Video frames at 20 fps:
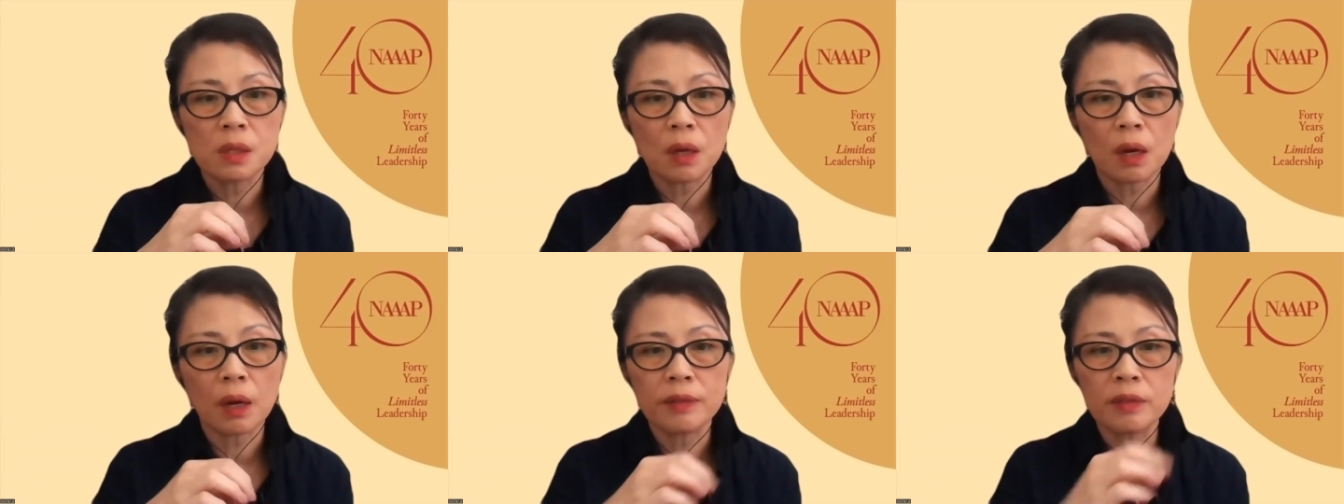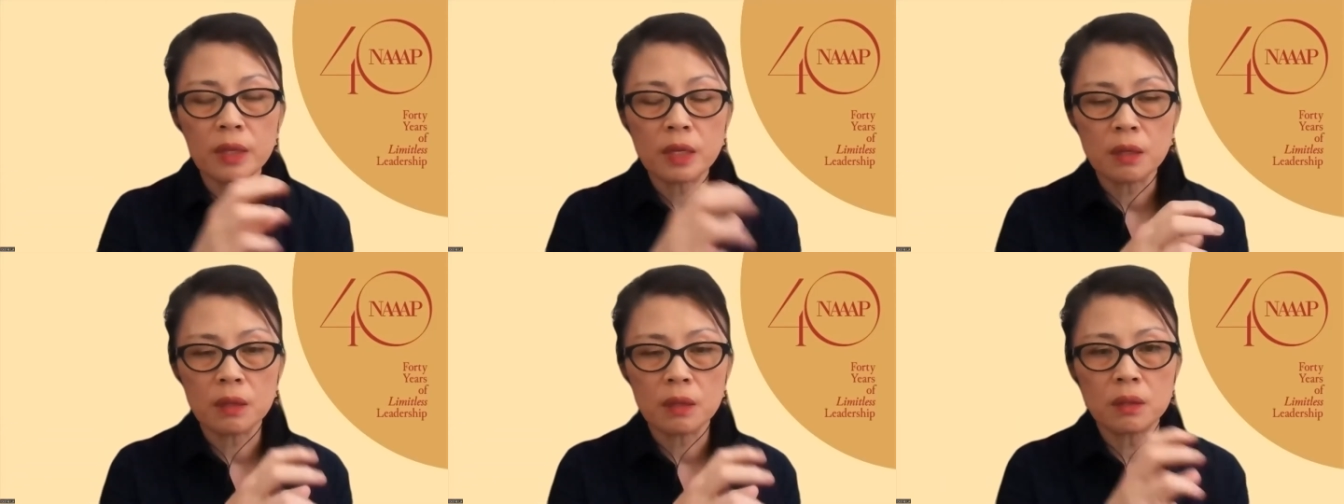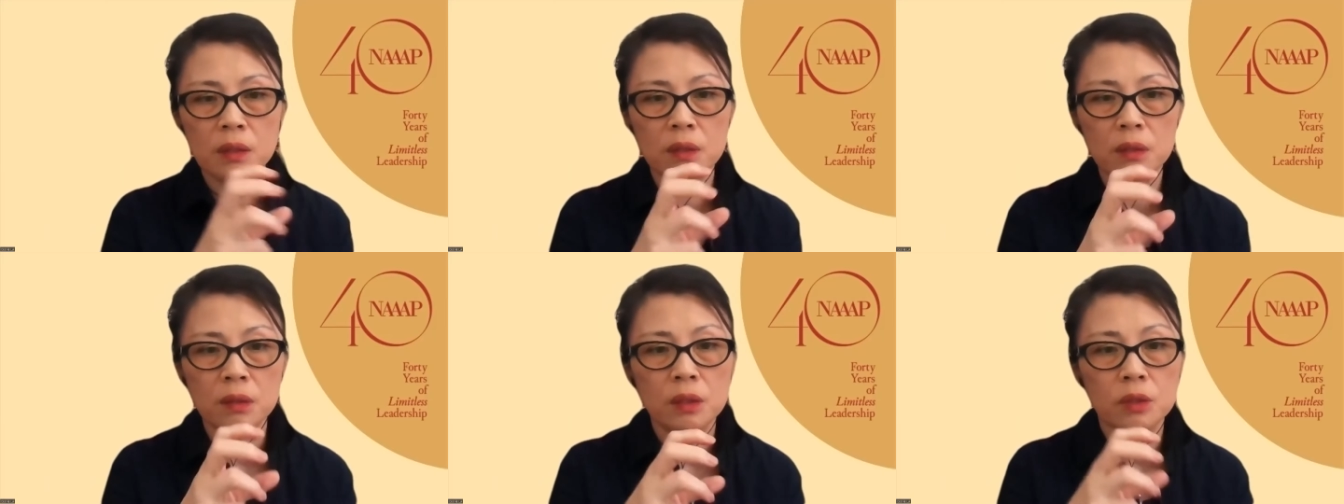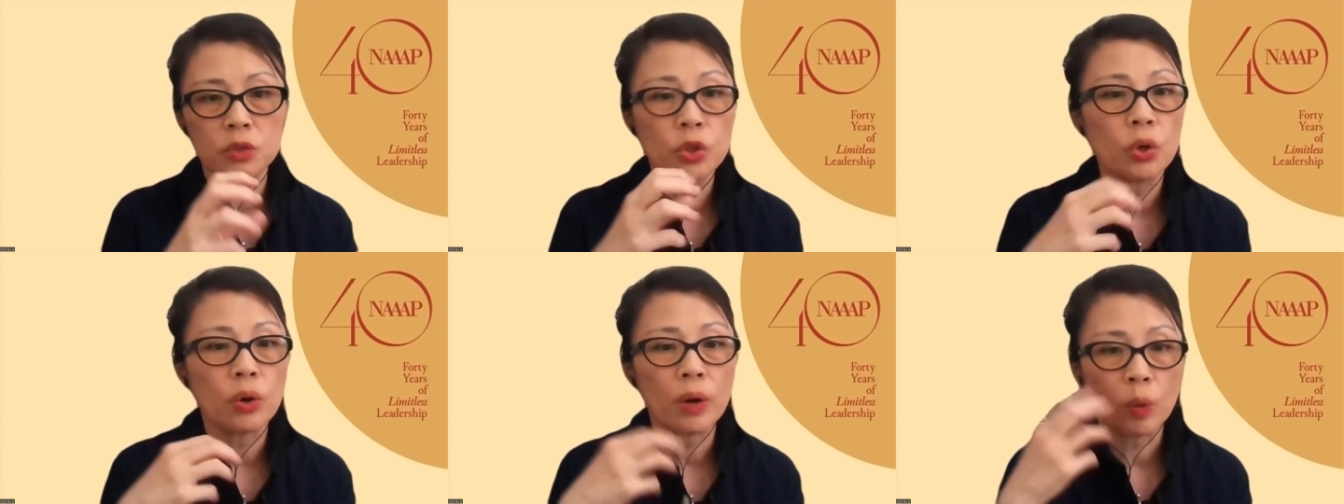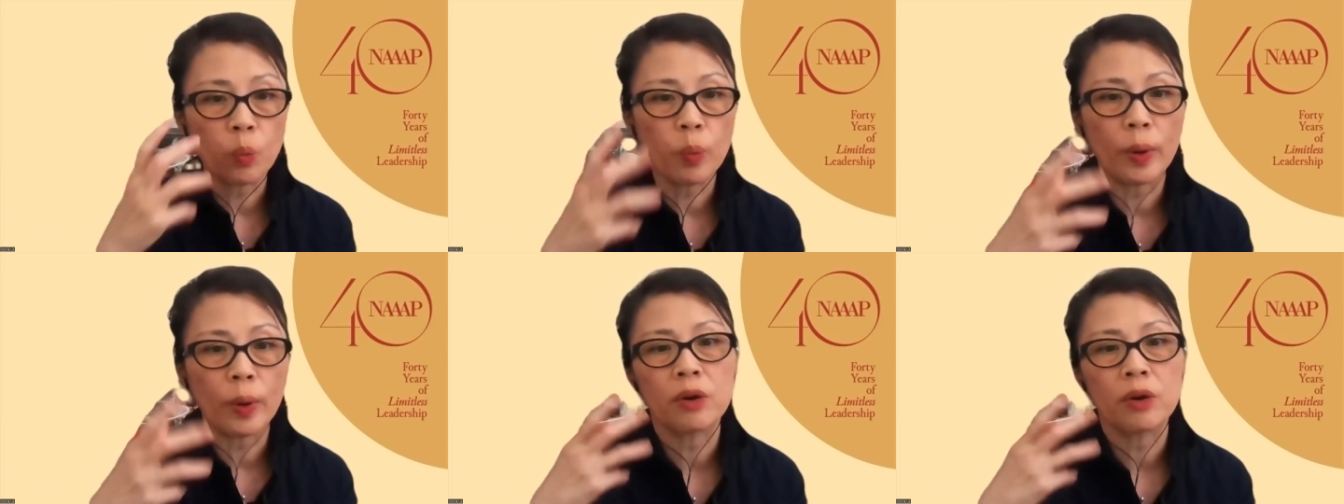I think your
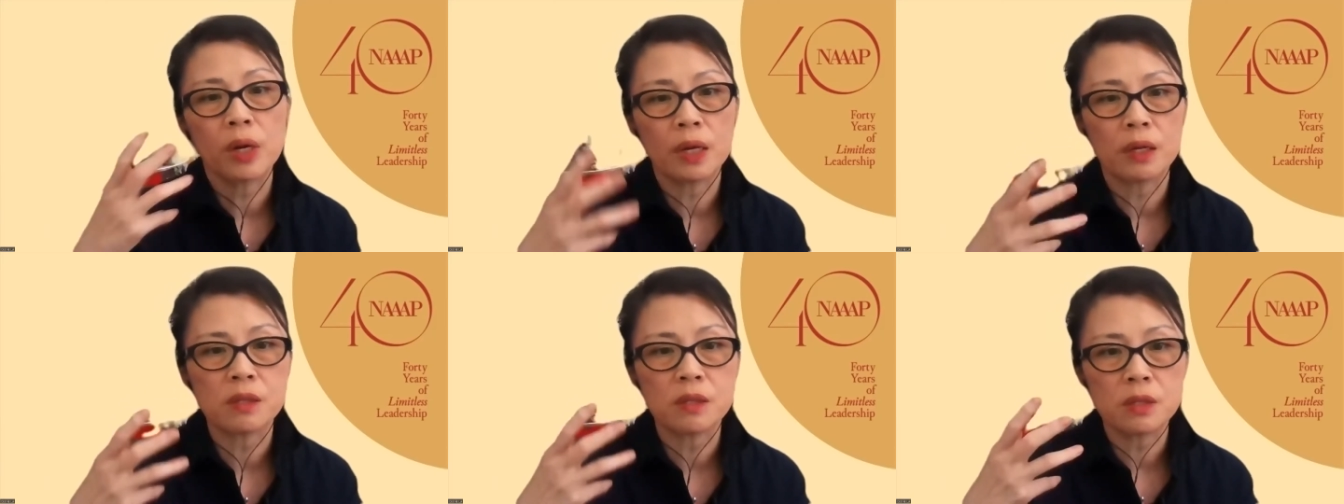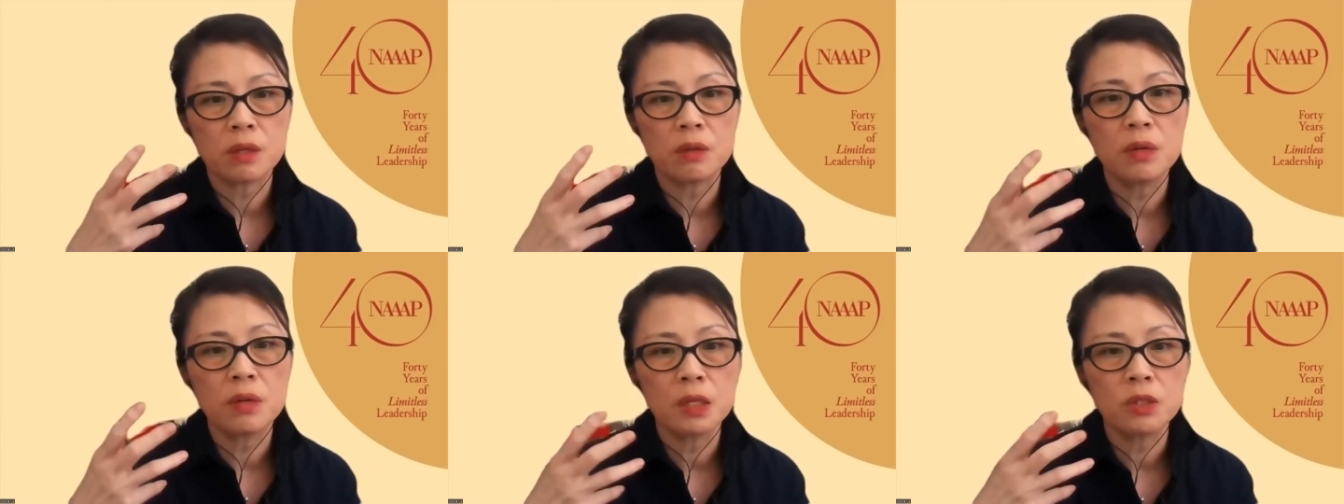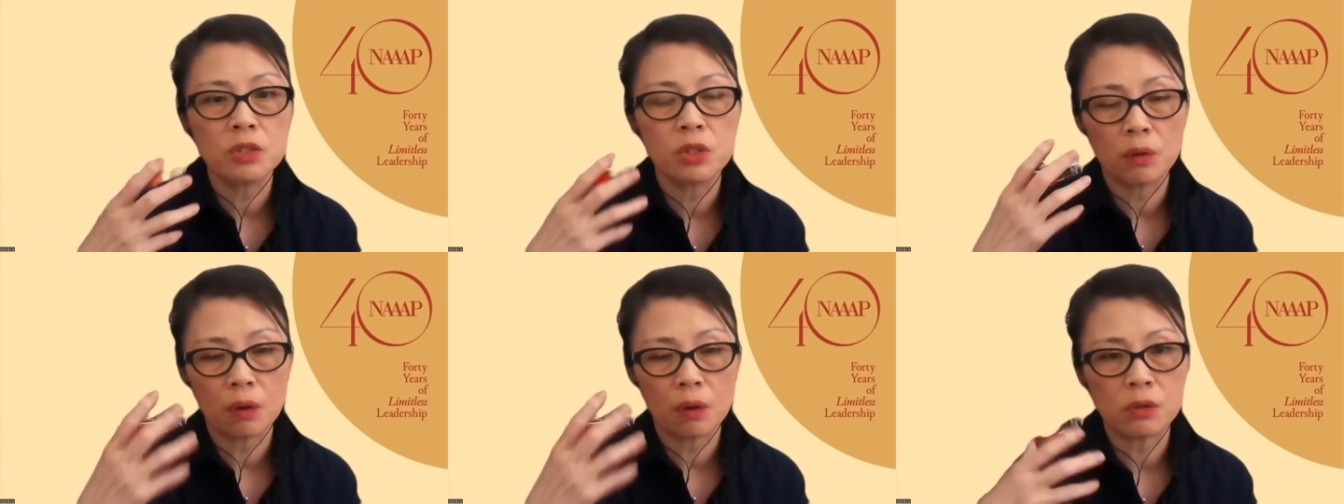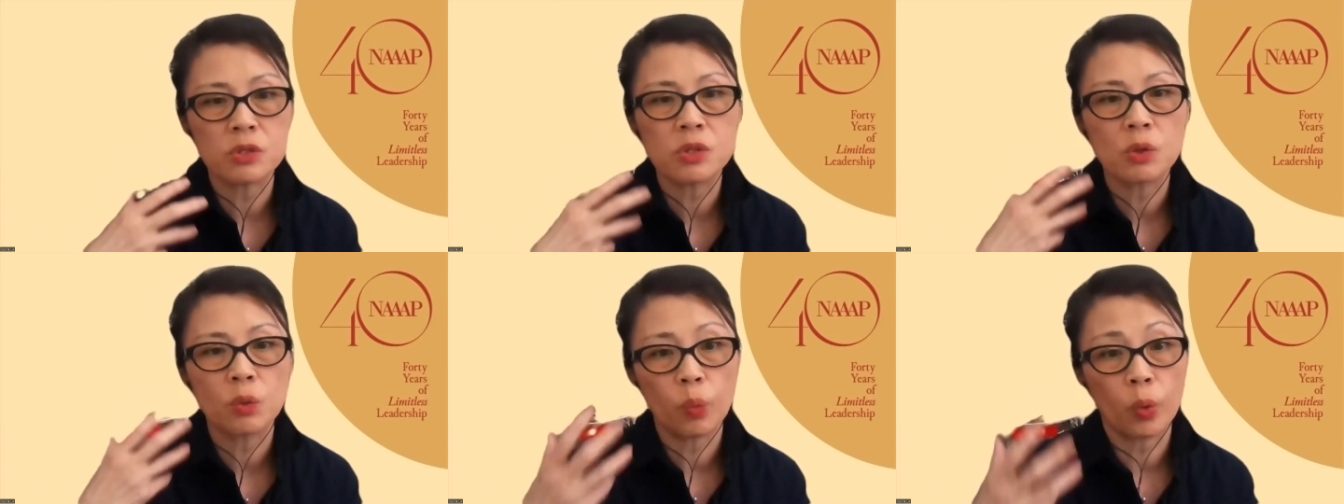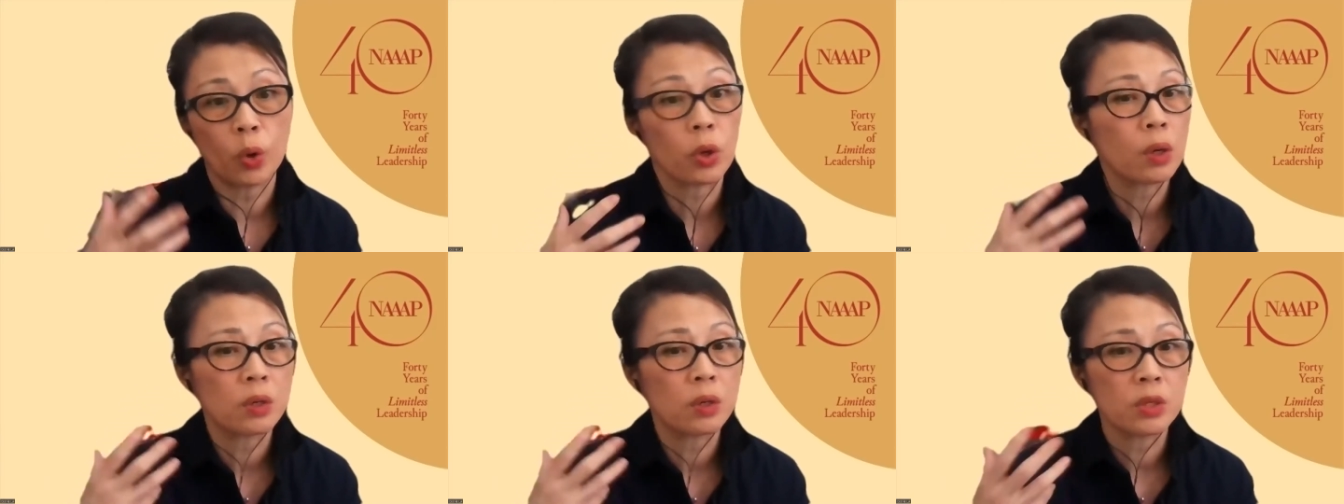awareness, you need to also
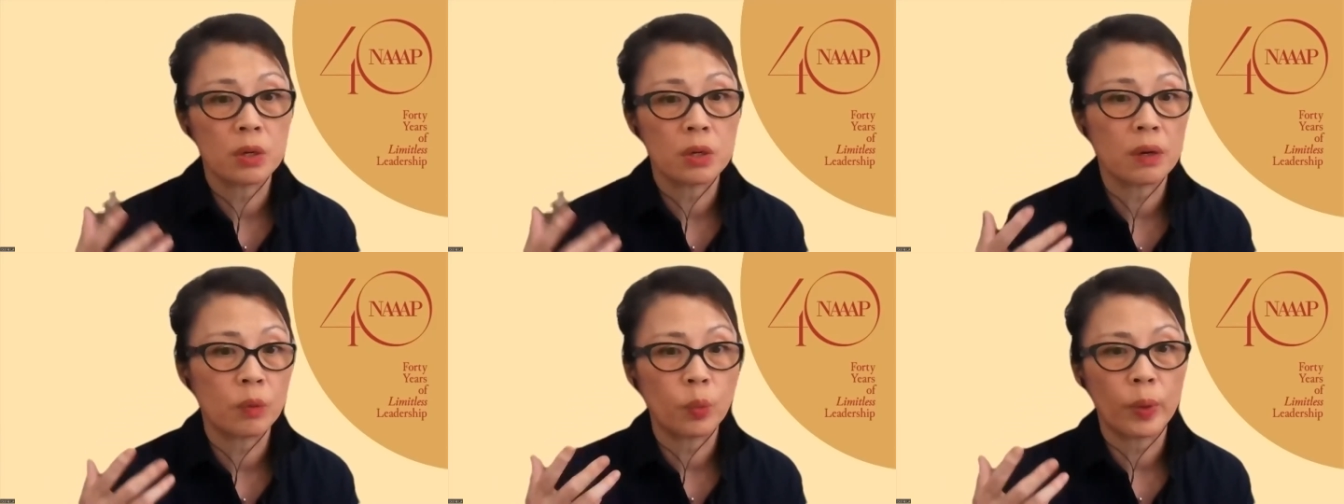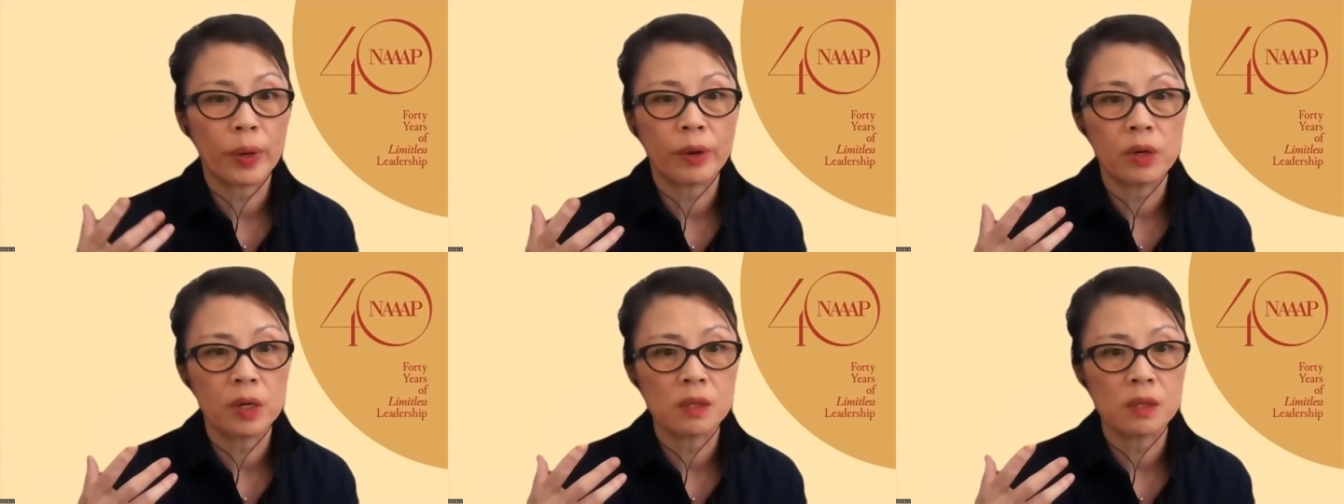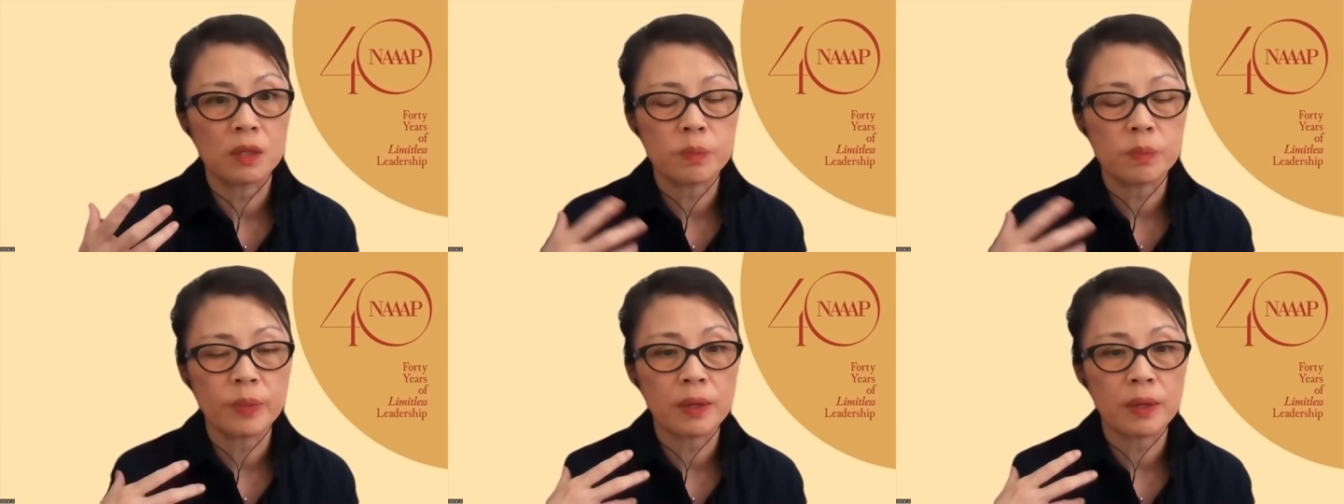work on your awareness,